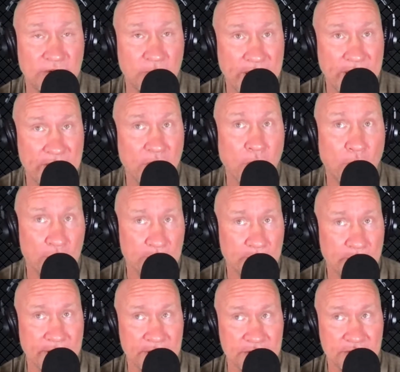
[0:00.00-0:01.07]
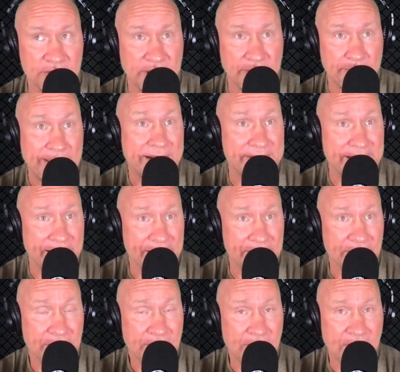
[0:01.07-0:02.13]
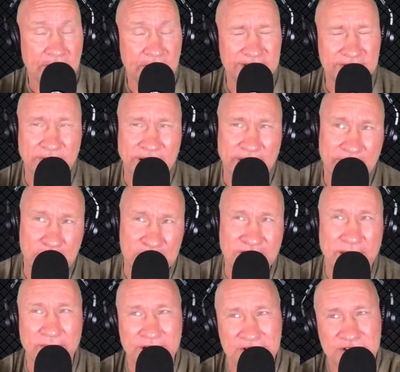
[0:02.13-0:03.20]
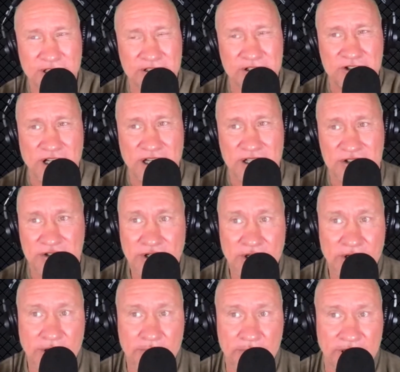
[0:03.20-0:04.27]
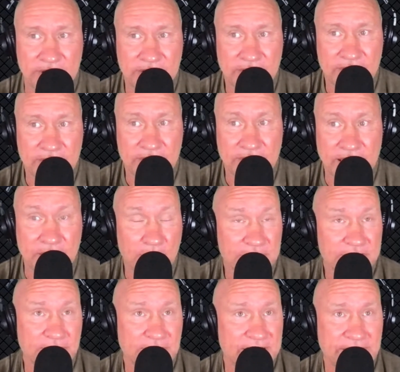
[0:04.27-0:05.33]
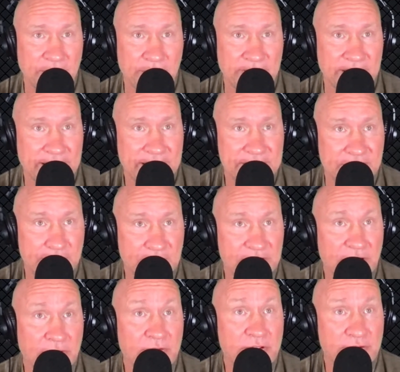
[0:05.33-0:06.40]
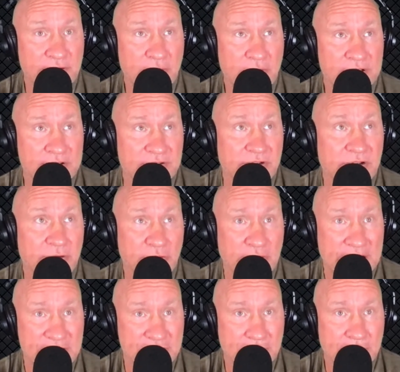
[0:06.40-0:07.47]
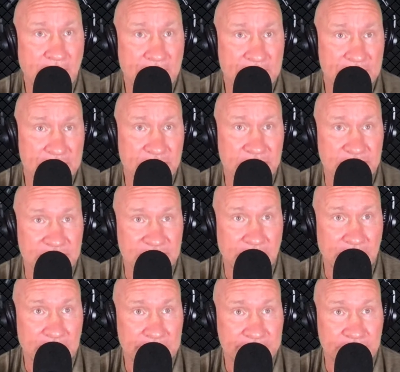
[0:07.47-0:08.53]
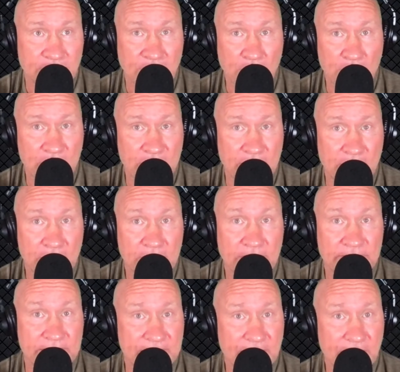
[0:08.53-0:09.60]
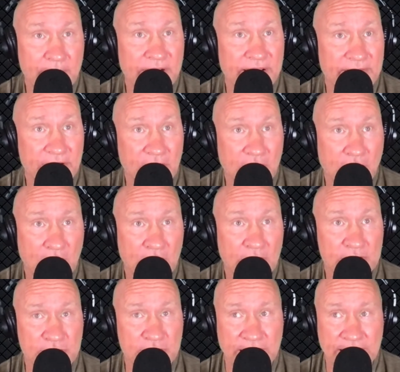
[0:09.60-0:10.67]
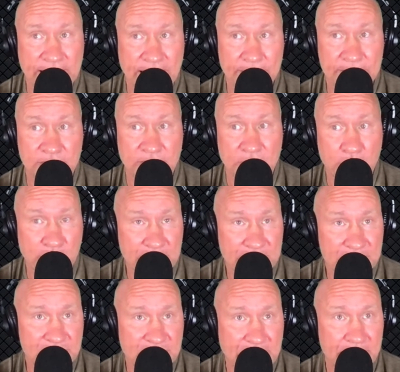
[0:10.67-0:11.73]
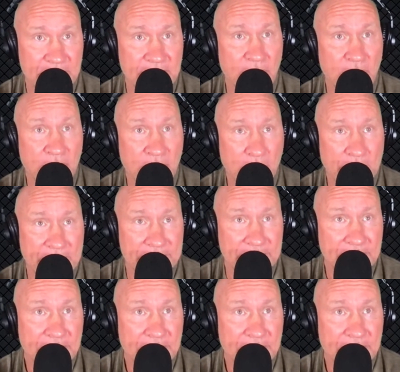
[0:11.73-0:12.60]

way the older players back then, at least when I first came in, it started to change. But and it wasn't like they were being lazy, but their theory was they're going to rest their bodies during the summer, not work out, and then come and have a longer training camp. So they weren't in shape, they were overweight,